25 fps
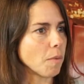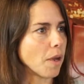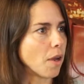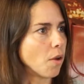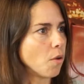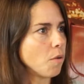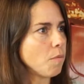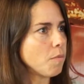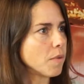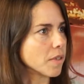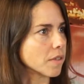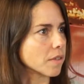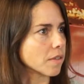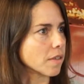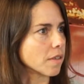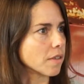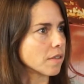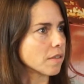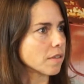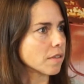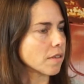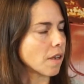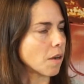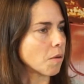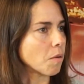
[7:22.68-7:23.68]
my own
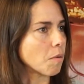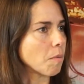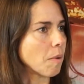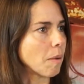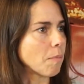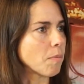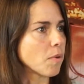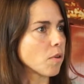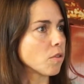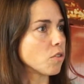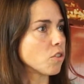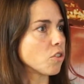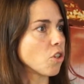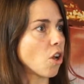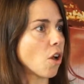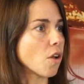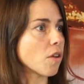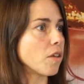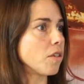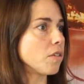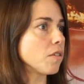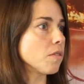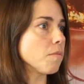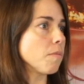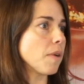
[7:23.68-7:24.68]
business, I remember
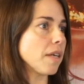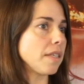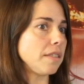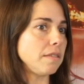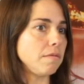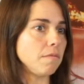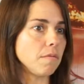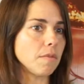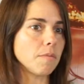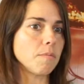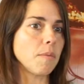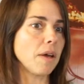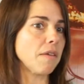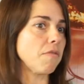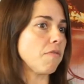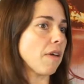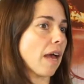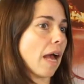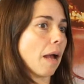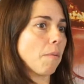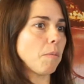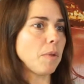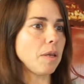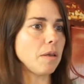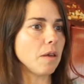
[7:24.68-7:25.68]
talking to my
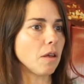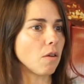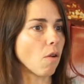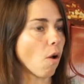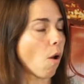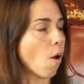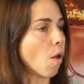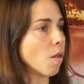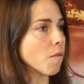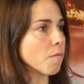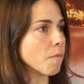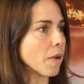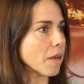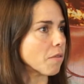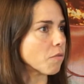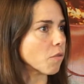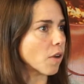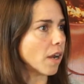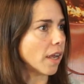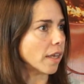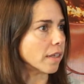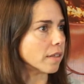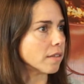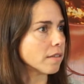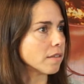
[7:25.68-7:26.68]
family and all of my
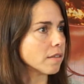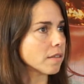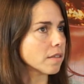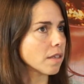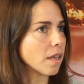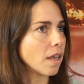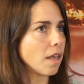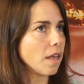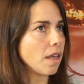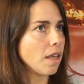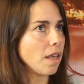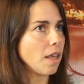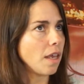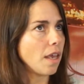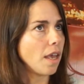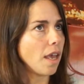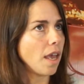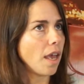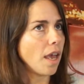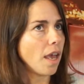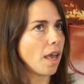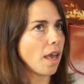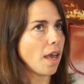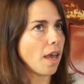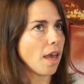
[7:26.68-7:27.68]
friends
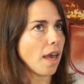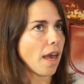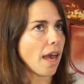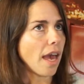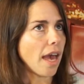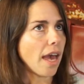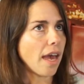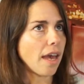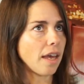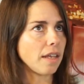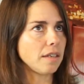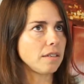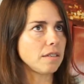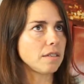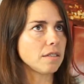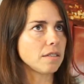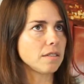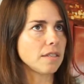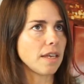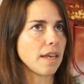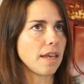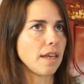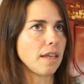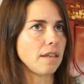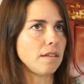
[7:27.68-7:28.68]
and
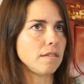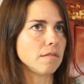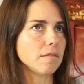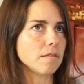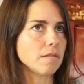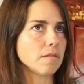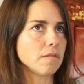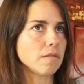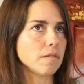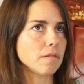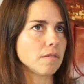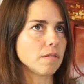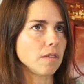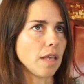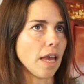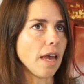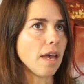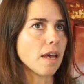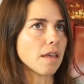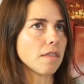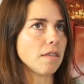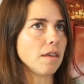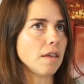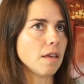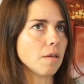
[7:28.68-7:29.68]
said,
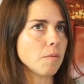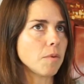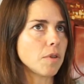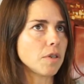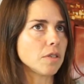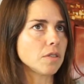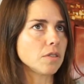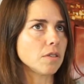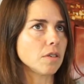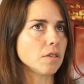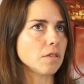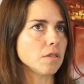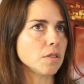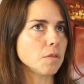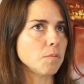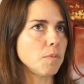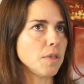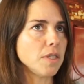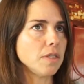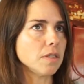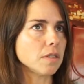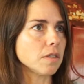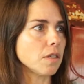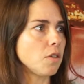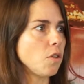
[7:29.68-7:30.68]
yeah, I think I'm going to start this
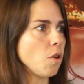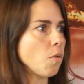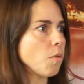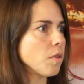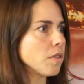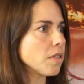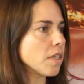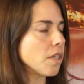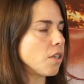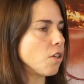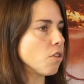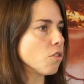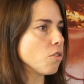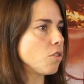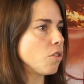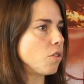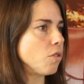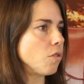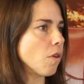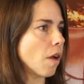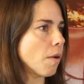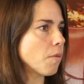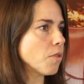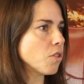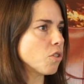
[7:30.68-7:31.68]
business. And no one said,
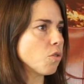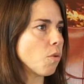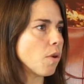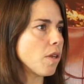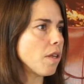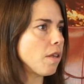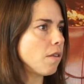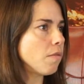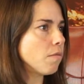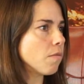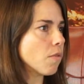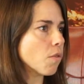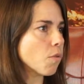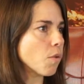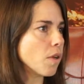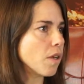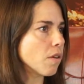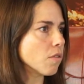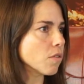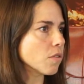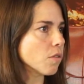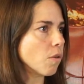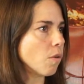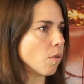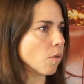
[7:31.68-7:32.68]
I was 23
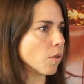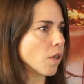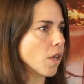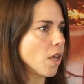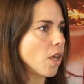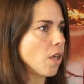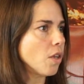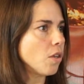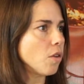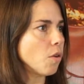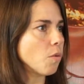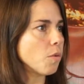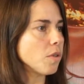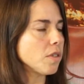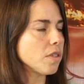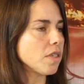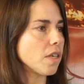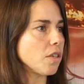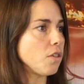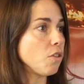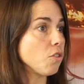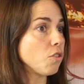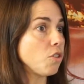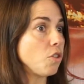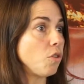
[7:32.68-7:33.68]
years old. No one
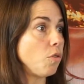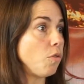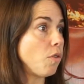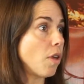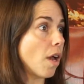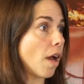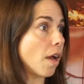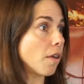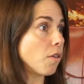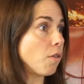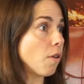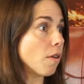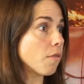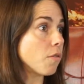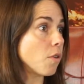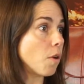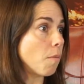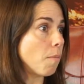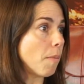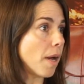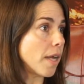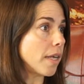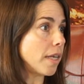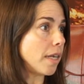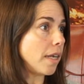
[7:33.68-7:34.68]
said, you're too young, you have no
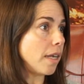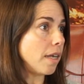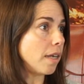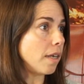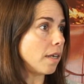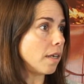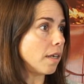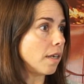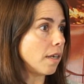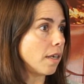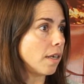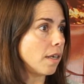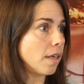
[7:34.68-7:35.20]
money,